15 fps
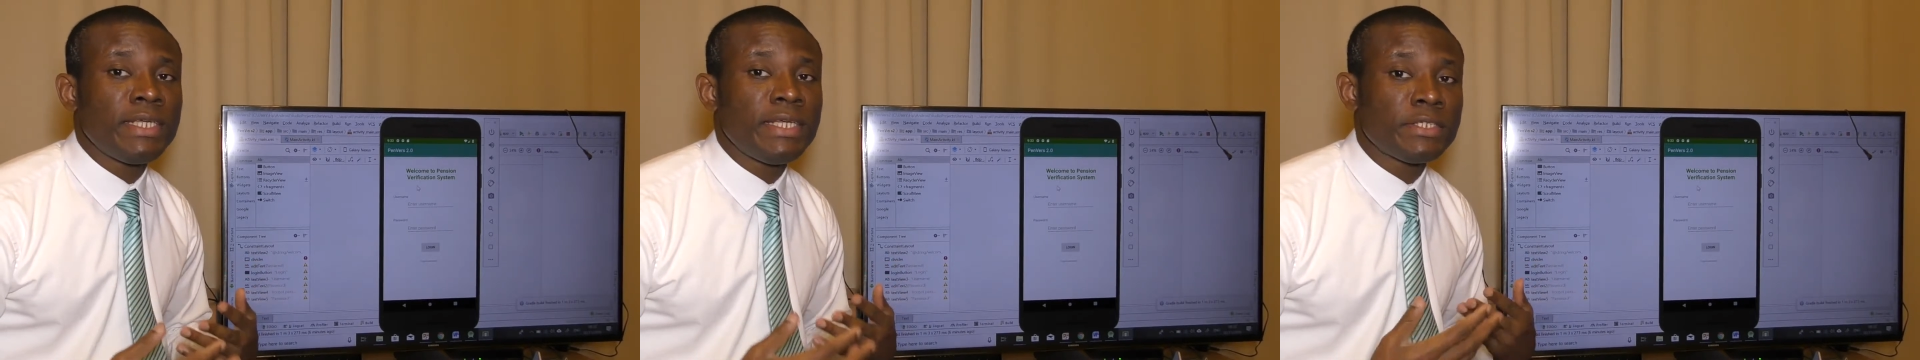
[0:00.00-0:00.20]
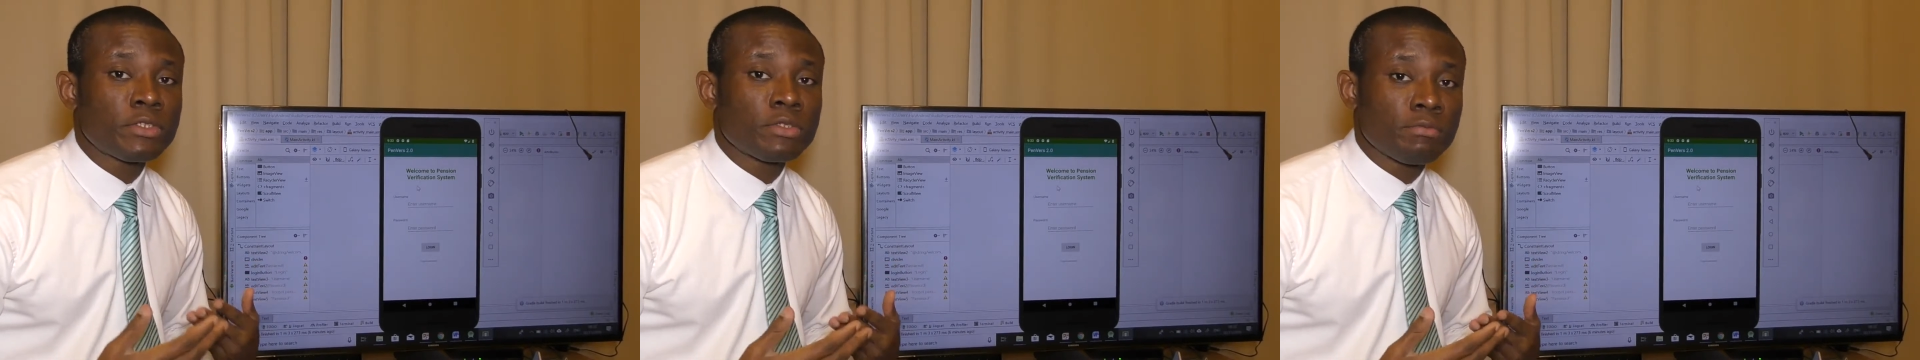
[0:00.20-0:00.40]

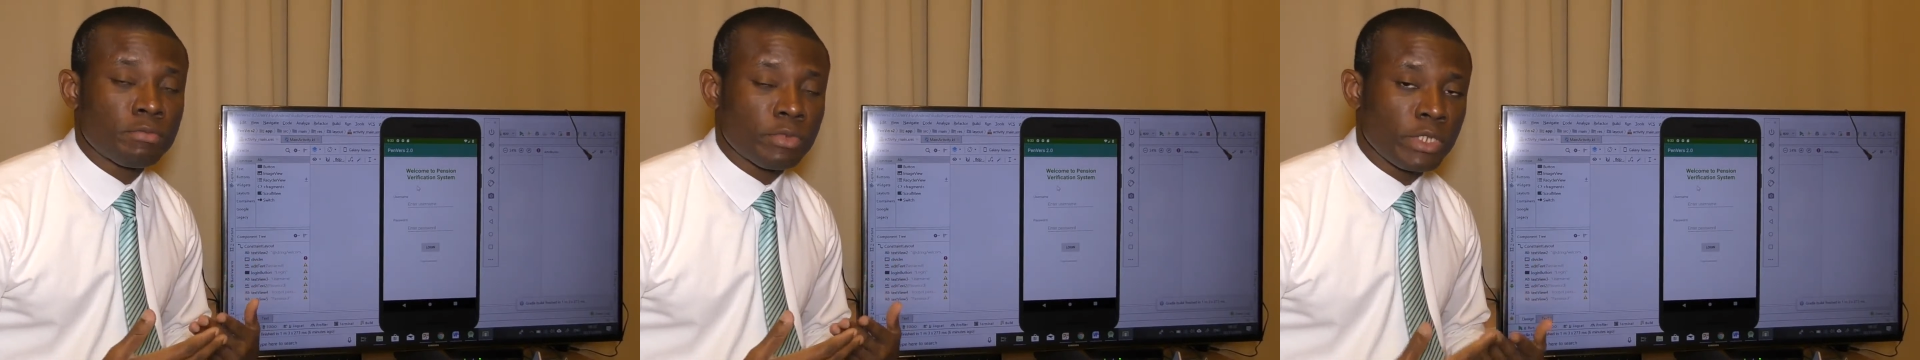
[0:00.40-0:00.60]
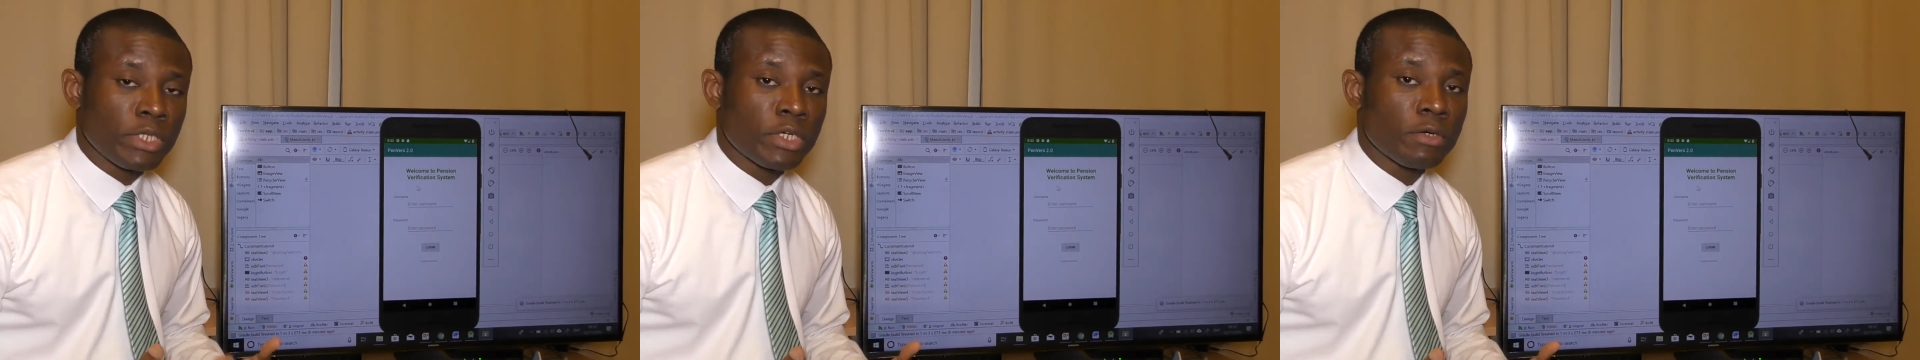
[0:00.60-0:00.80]
is to
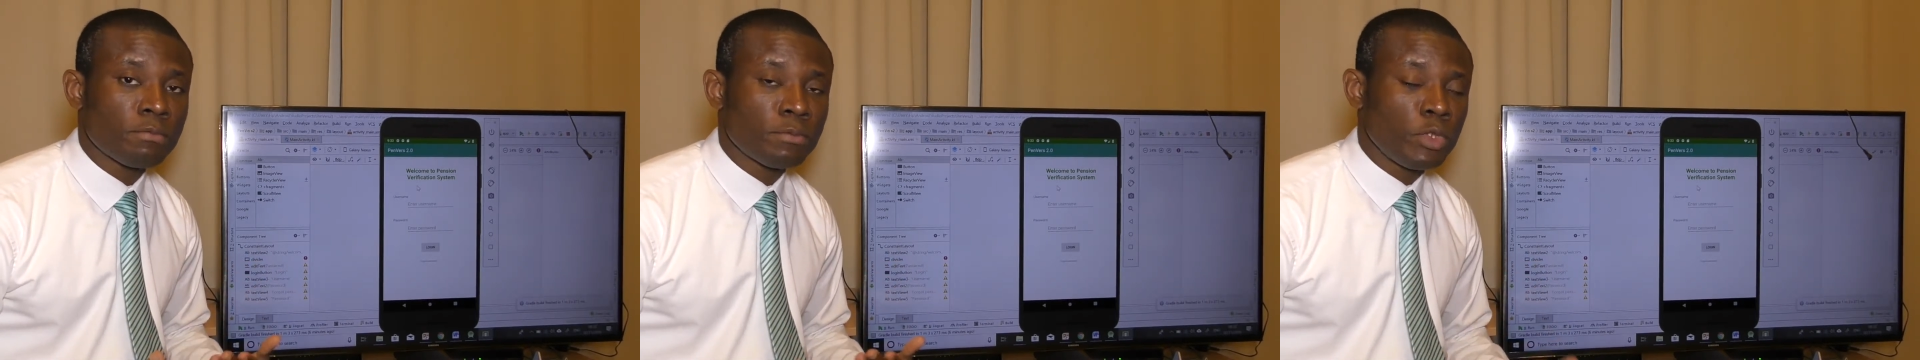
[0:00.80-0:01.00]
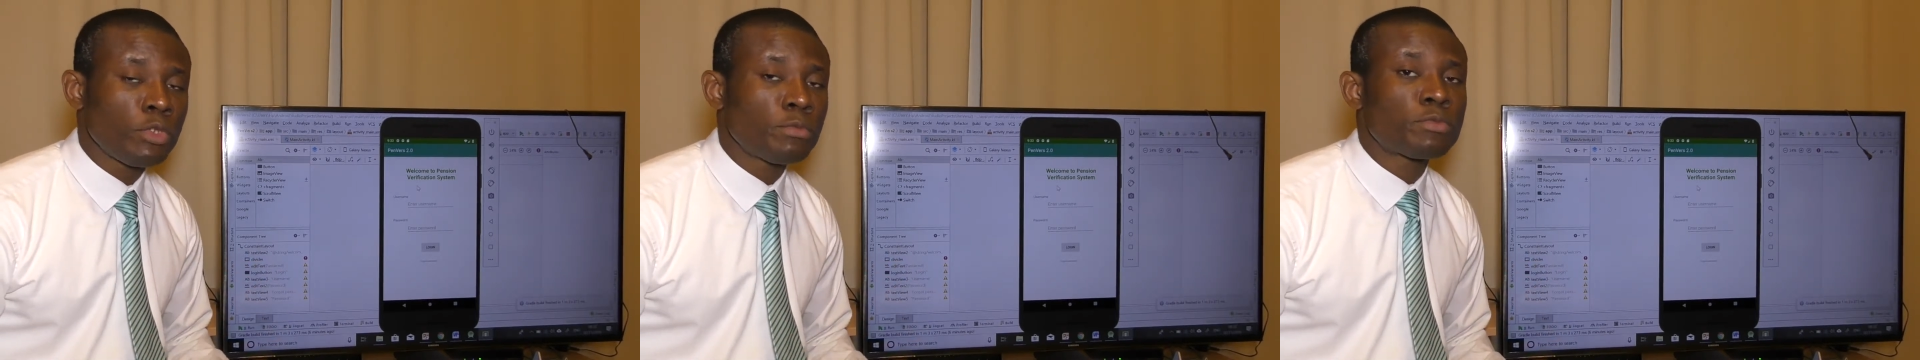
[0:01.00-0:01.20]
bring up
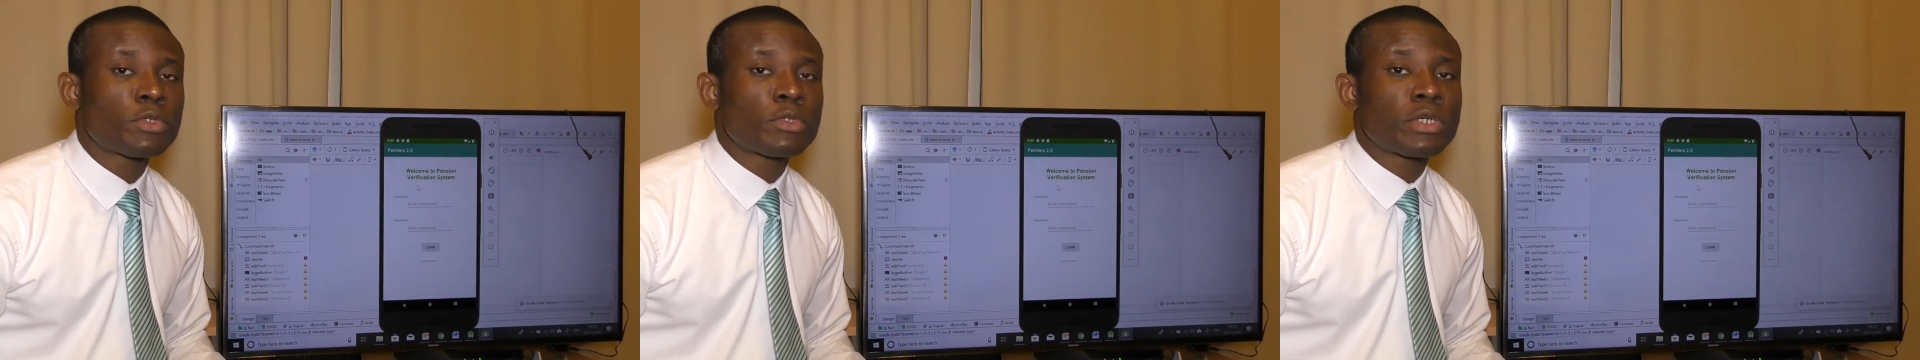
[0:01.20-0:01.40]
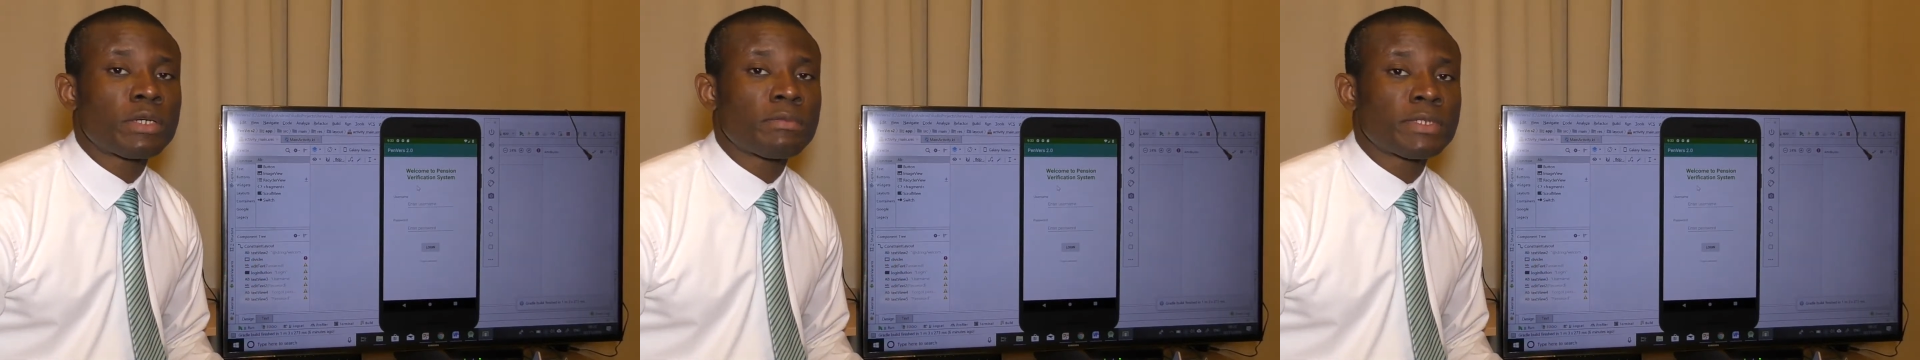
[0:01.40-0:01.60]
new
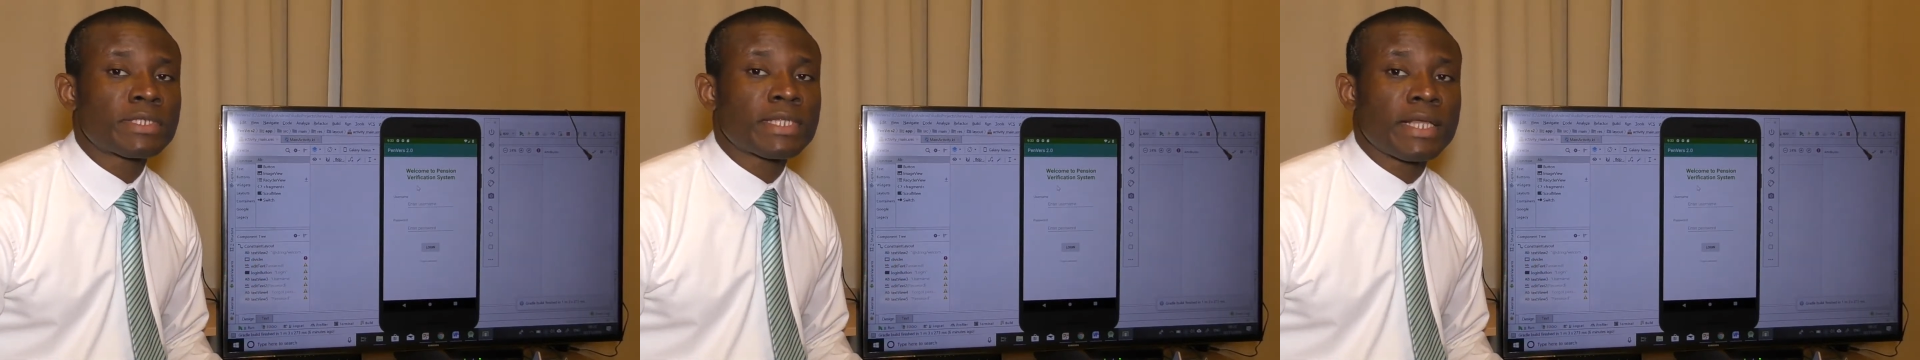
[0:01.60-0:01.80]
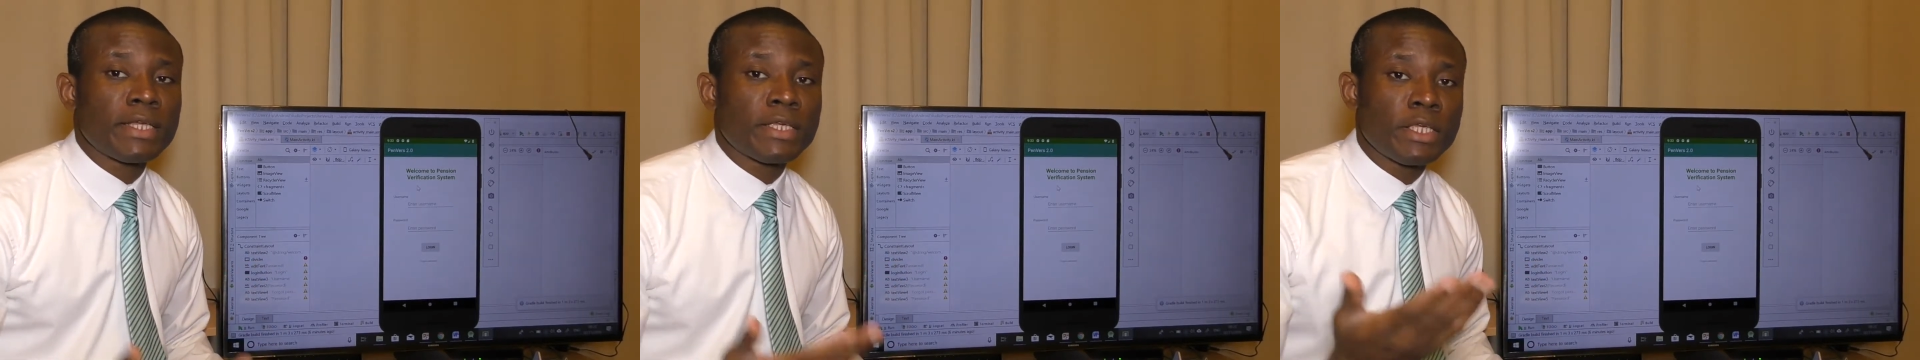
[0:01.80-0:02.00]
programmers
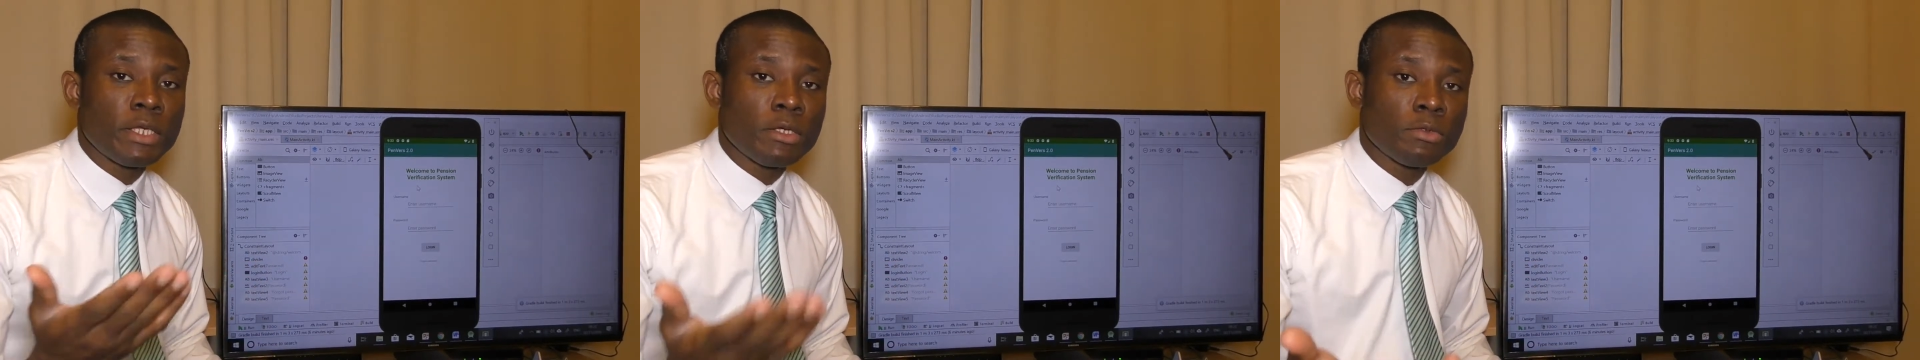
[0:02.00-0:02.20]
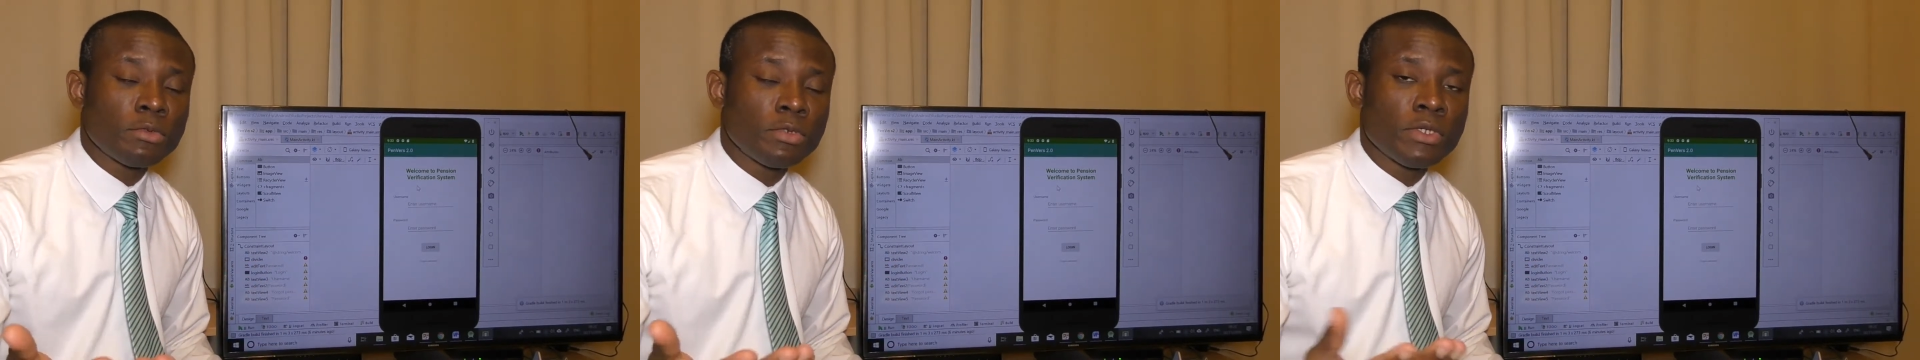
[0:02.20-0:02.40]
like
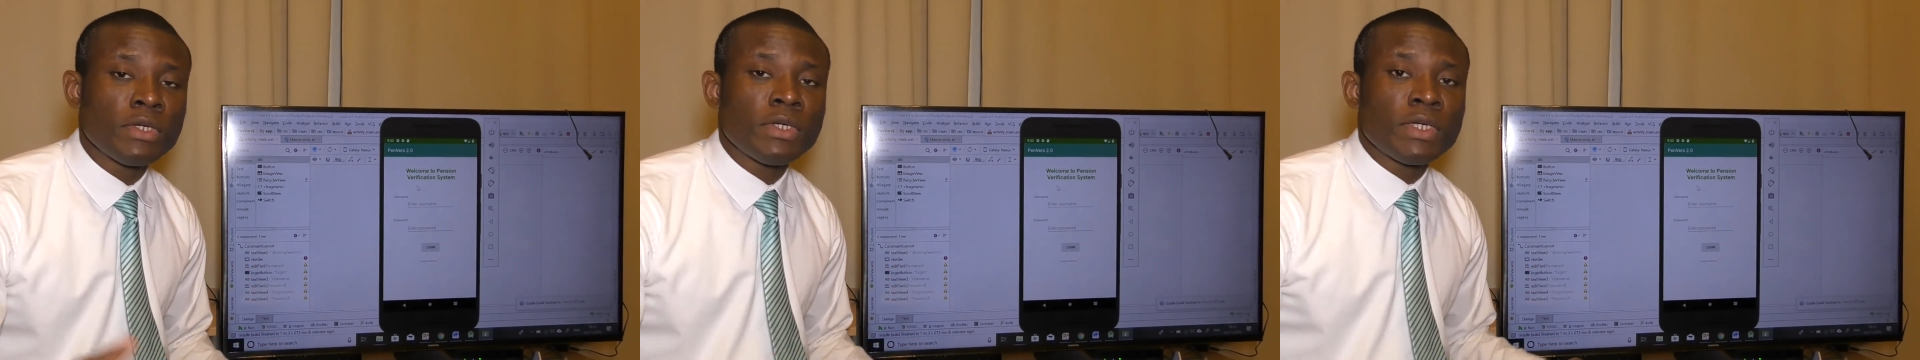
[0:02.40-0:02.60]
you,